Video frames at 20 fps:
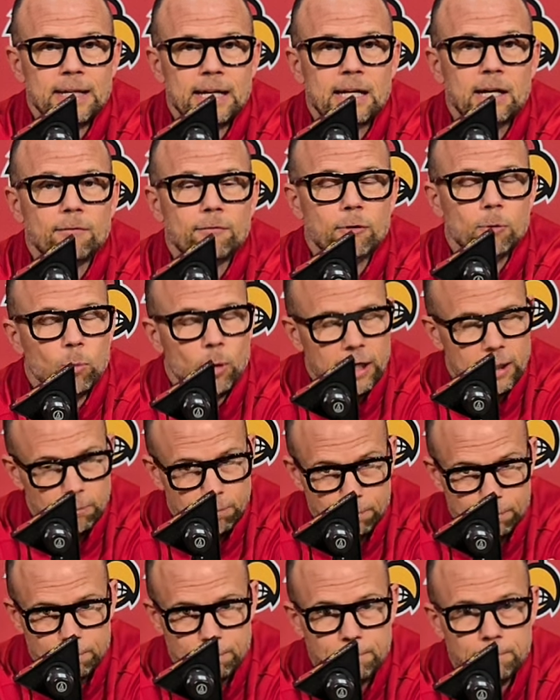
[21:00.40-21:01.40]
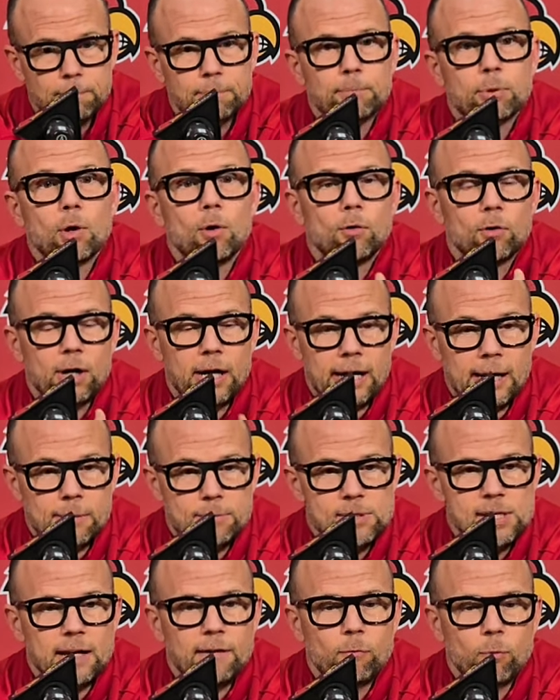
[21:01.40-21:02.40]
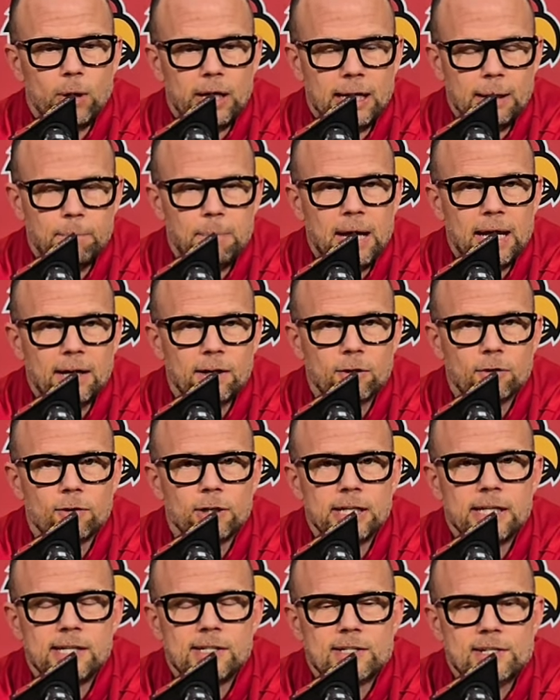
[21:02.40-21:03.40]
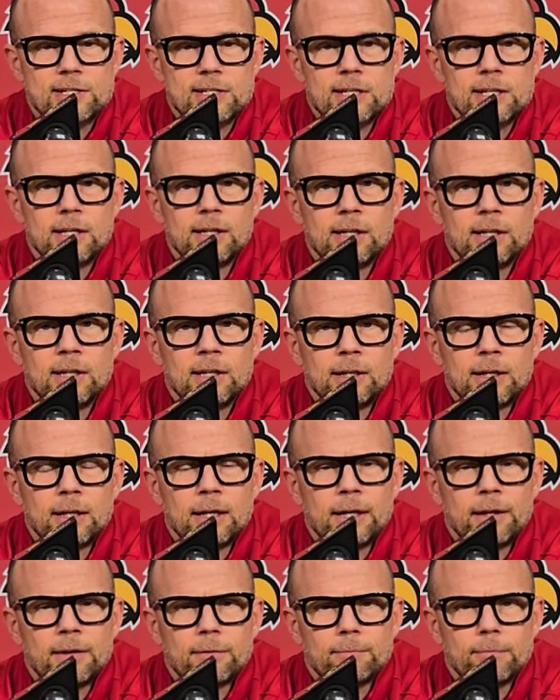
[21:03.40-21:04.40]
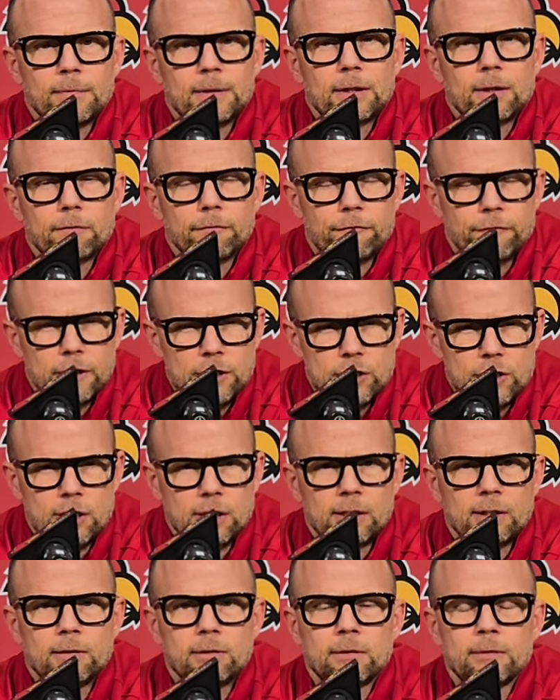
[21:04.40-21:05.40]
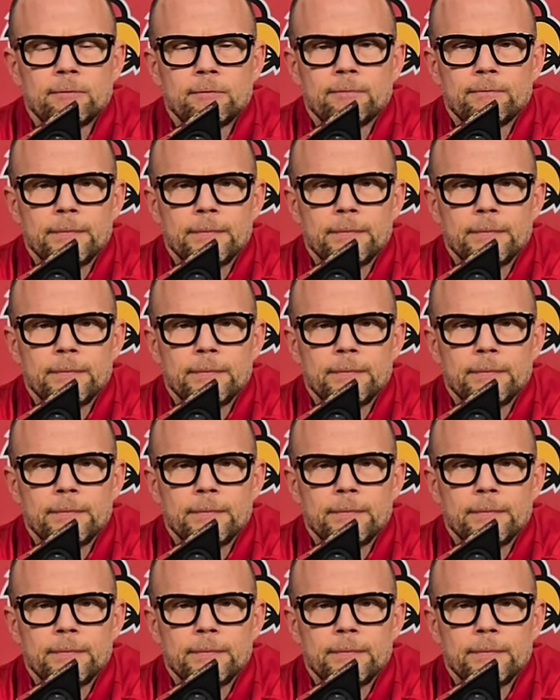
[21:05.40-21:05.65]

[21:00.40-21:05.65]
they come from winning programs. They have winning pedigrees. They're efficient.